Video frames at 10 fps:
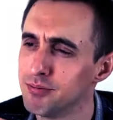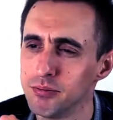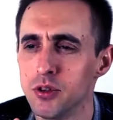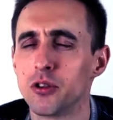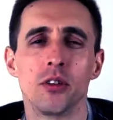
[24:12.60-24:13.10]

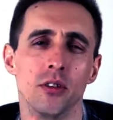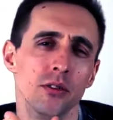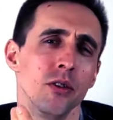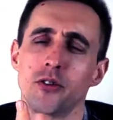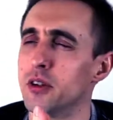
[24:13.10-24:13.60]
Not
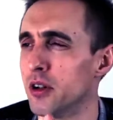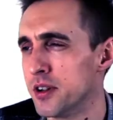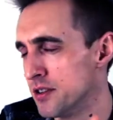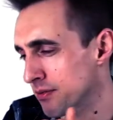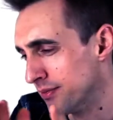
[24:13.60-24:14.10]
a lot
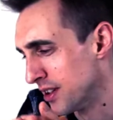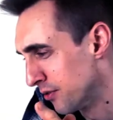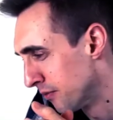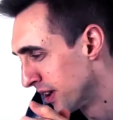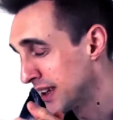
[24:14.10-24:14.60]

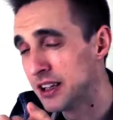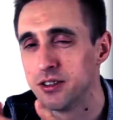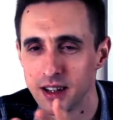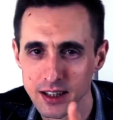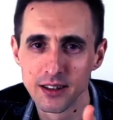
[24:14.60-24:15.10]
isn't right.
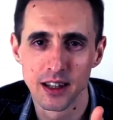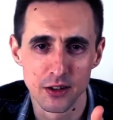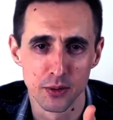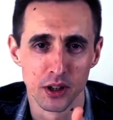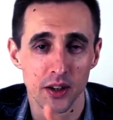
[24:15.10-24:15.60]
They
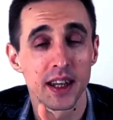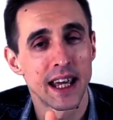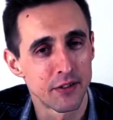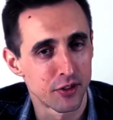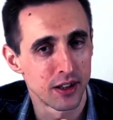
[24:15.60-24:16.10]
do a lot. They
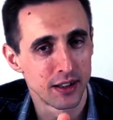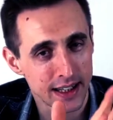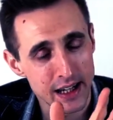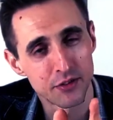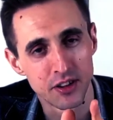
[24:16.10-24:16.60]
have
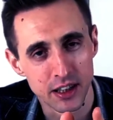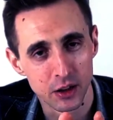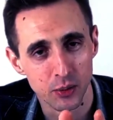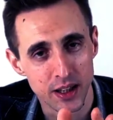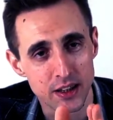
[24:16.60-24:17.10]
to
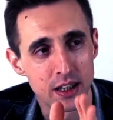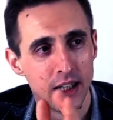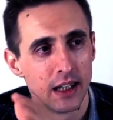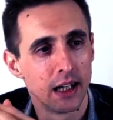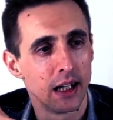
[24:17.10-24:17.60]
deal with
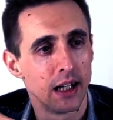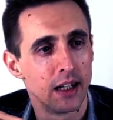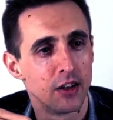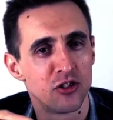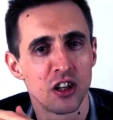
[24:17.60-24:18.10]

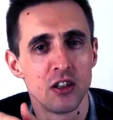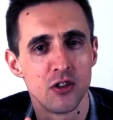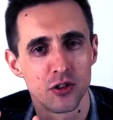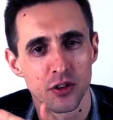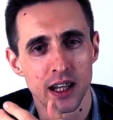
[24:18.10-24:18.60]
the
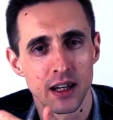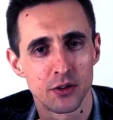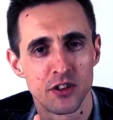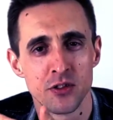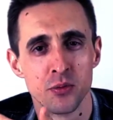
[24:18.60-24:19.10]
changes on how
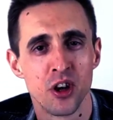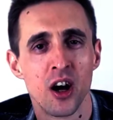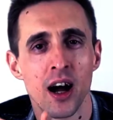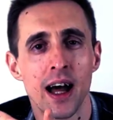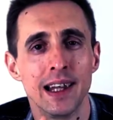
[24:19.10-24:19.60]
systems
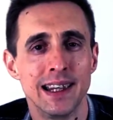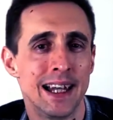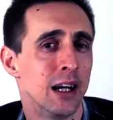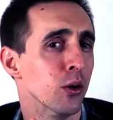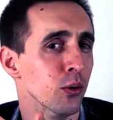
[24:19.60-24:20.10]
are
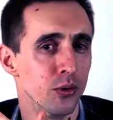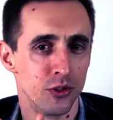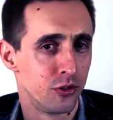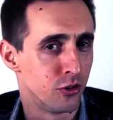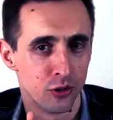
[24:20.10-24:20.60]
allowed
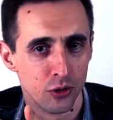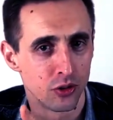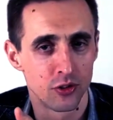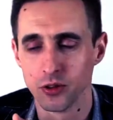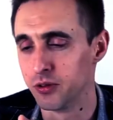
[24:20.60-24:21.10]
to
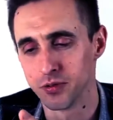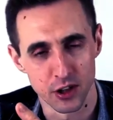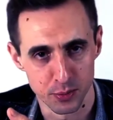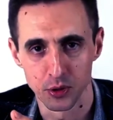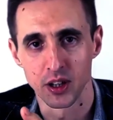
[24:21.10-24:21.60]
talk to
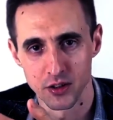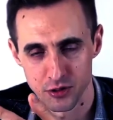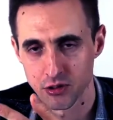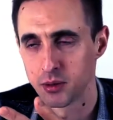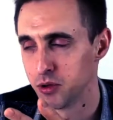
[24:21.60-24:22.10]
Facebook,
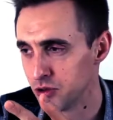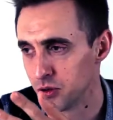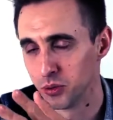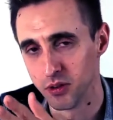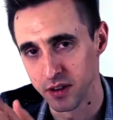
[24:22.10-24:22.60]
Instagram,
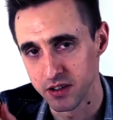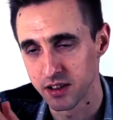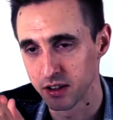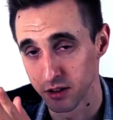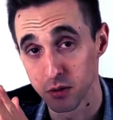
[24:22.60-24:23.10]
YouTube, and all these
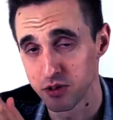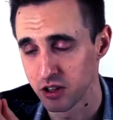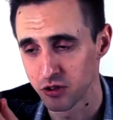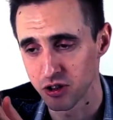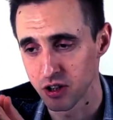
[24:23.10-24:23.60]
things. And those
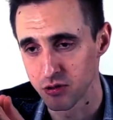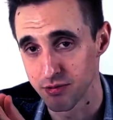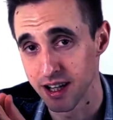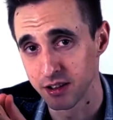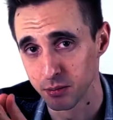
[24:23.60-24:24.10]
things change
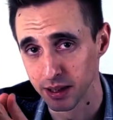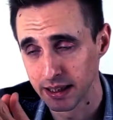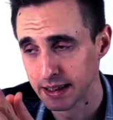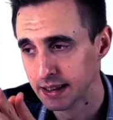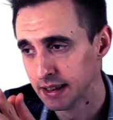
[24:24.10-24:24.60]

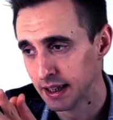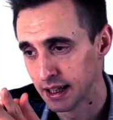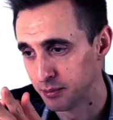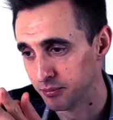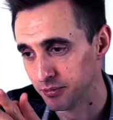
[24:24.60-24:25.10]
randomly,
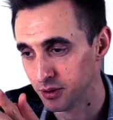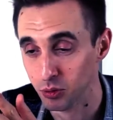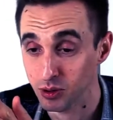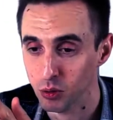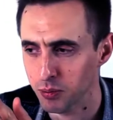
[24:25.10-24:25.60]

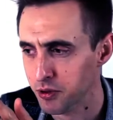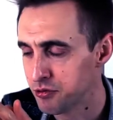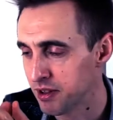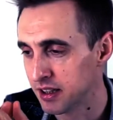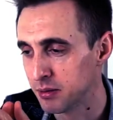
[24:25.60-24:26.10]
or
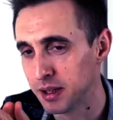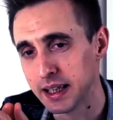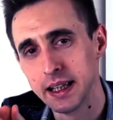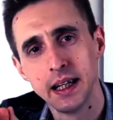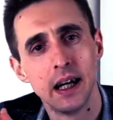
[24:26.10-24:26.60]
almost
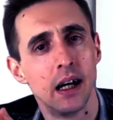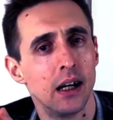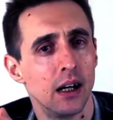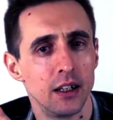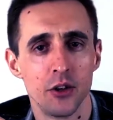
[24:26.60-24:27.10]
randomly.
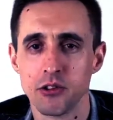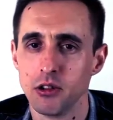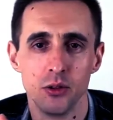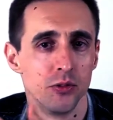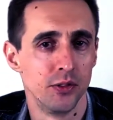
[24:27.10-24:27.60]
I know there
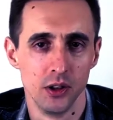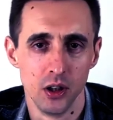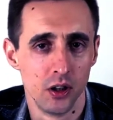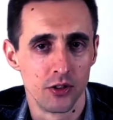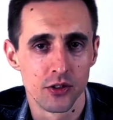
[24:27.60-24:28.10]
are an awful
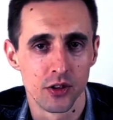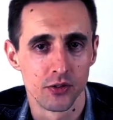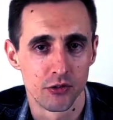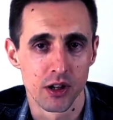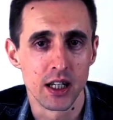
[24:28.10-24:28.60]
lot
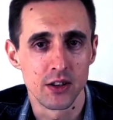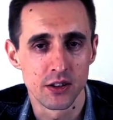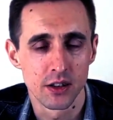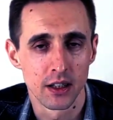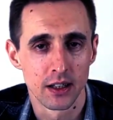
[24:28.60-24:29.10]
of great
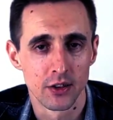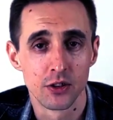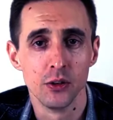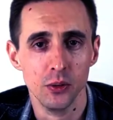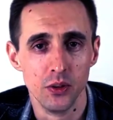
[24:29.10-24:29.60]

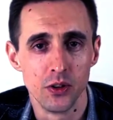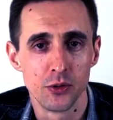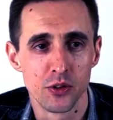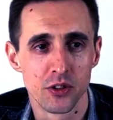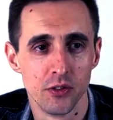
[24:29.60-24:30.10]

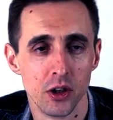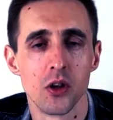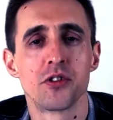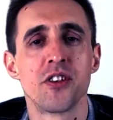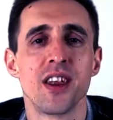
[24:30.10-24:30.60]
tools which have
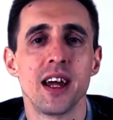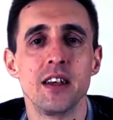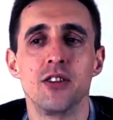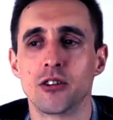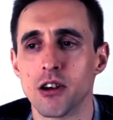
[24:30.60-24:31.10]
lost their
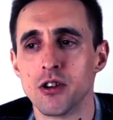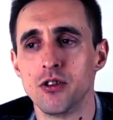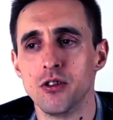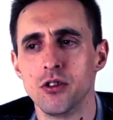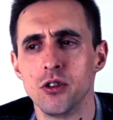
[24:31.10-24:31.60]

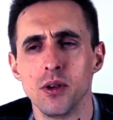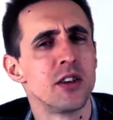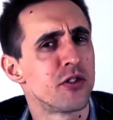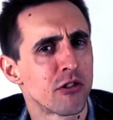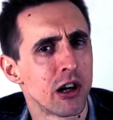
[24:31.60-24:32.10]
integration to
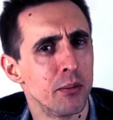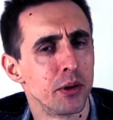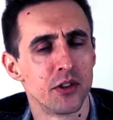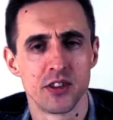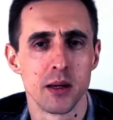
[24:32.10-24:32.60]
Instagram
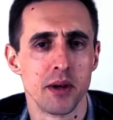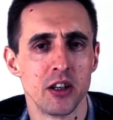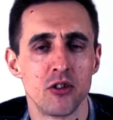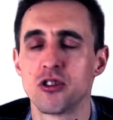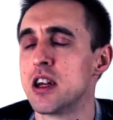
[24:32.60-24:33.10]
because they
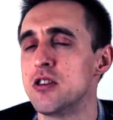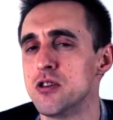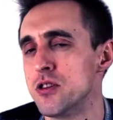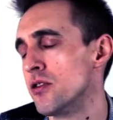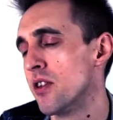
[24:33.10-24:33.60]
made
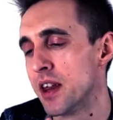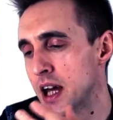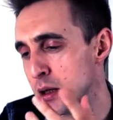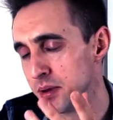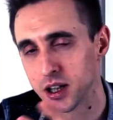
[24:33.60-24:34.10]
changes to their
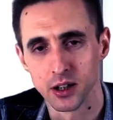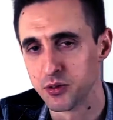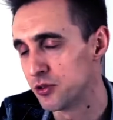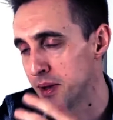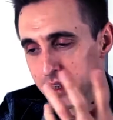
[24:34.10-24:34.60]
API,
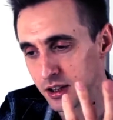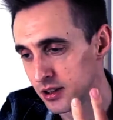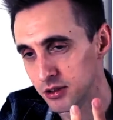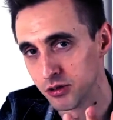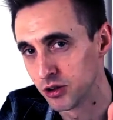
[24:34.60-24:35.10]
which meant
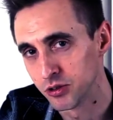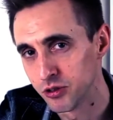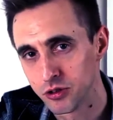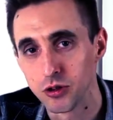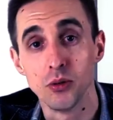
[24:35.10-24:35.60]
that you
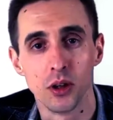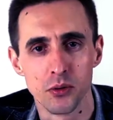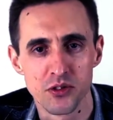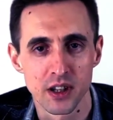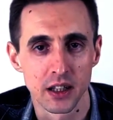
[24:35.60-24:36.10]
couldn't do
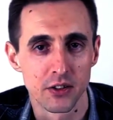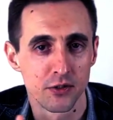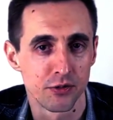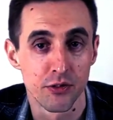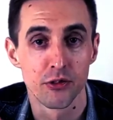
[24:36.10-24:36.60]
those things
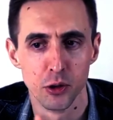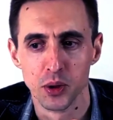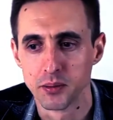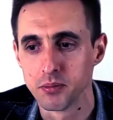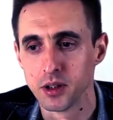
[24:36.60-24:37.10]
through
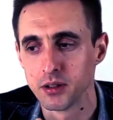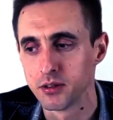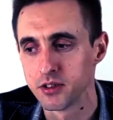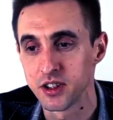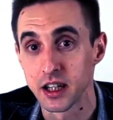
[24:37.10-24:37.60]
a
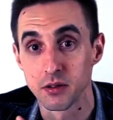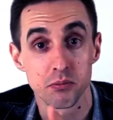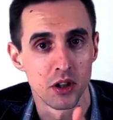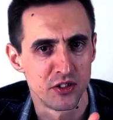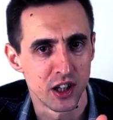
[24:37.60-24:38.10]

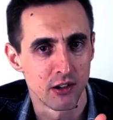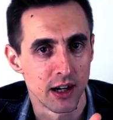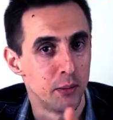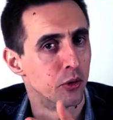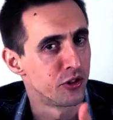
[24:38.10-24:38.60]

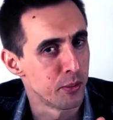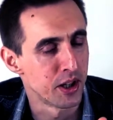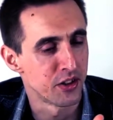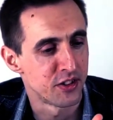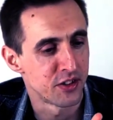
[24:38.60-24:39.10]
CRM or some
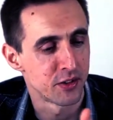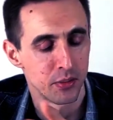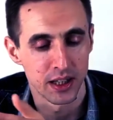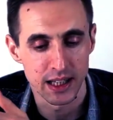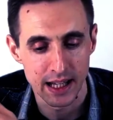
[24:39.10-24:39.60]
other system
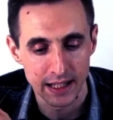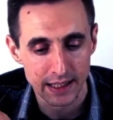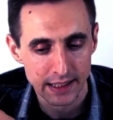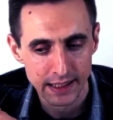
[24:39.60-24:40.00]
like that.